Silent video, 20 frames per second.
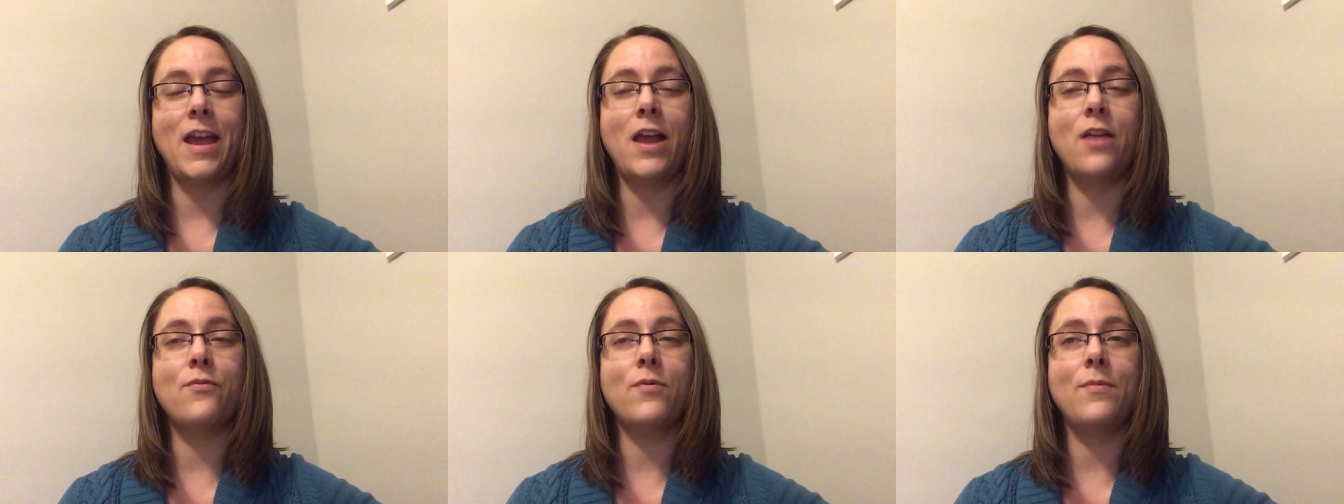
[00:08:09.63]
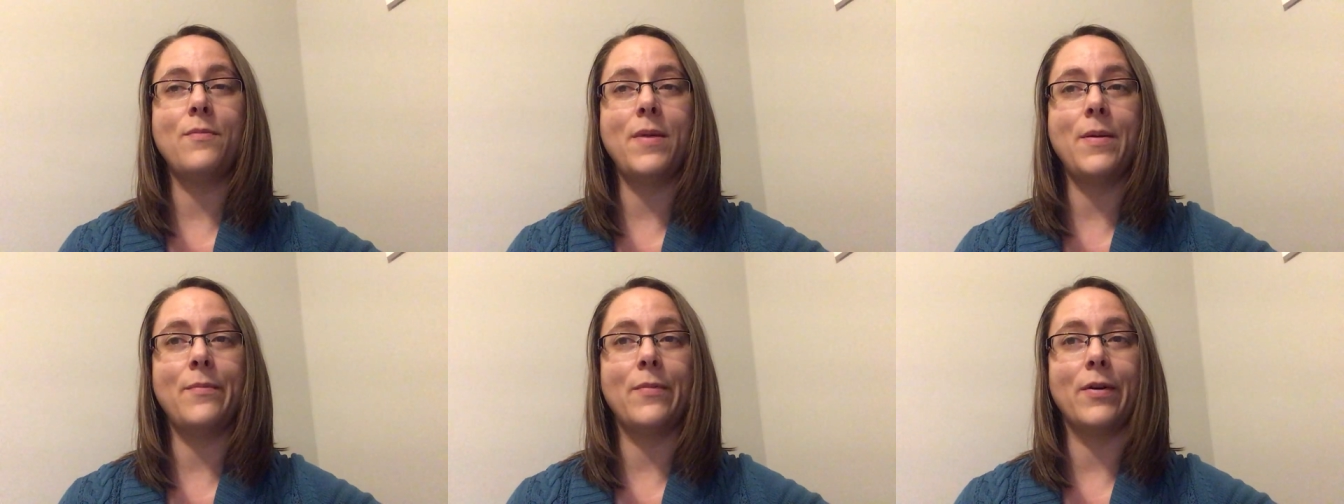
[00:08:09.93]
And
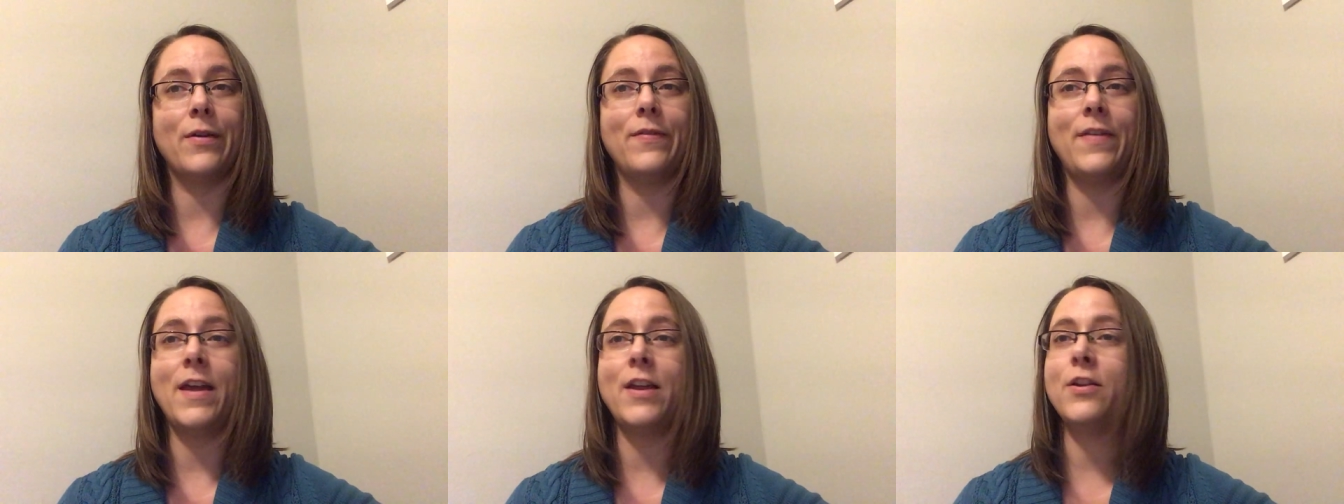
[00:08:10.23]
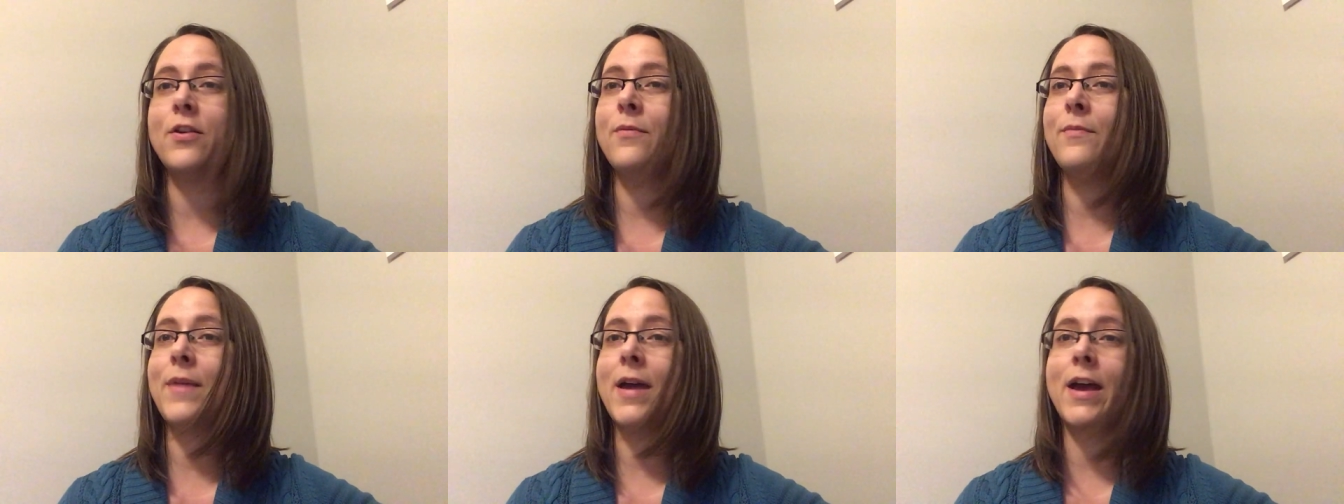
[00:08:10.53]
remember that
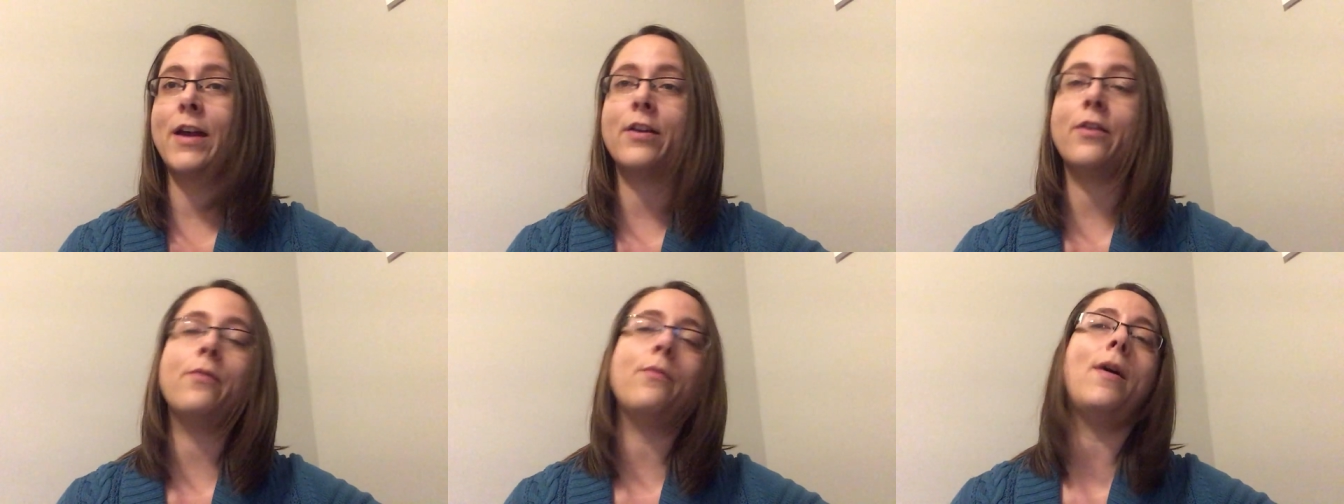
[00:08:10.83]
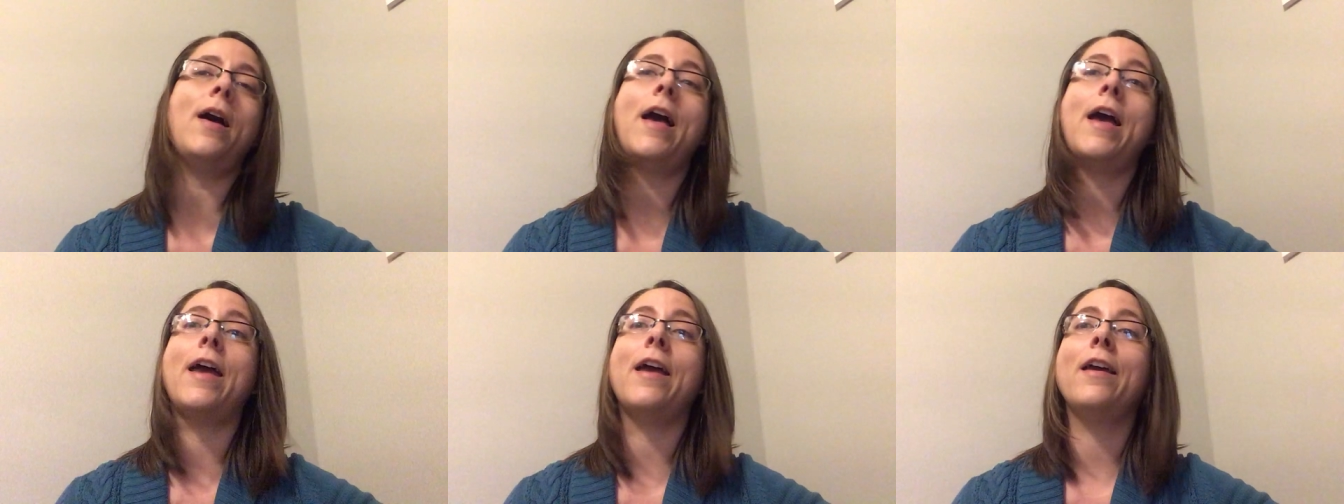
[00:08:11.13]
no matter
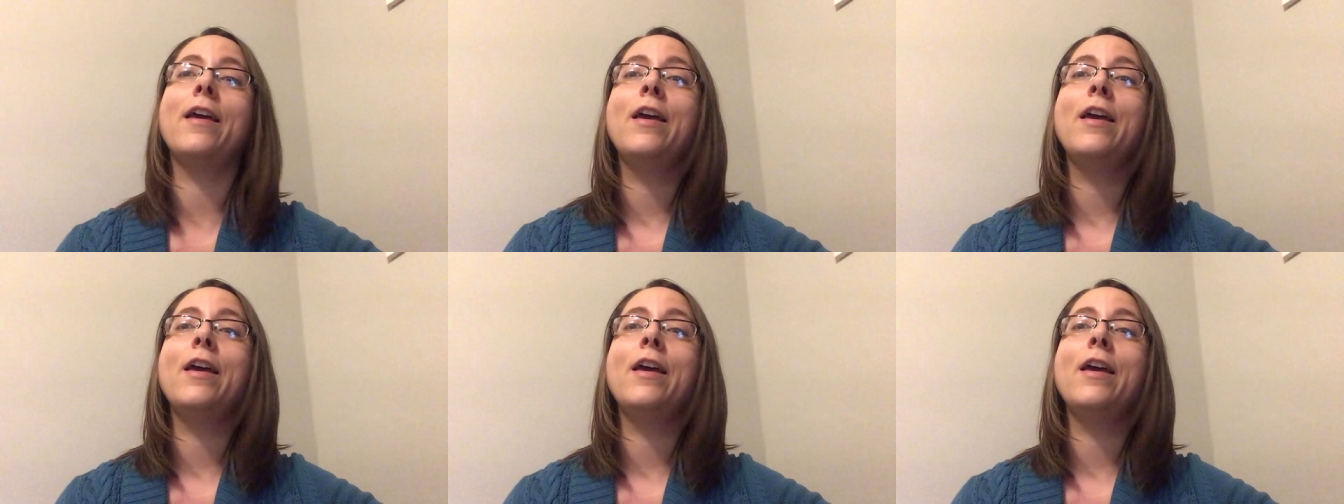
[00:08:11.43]
what,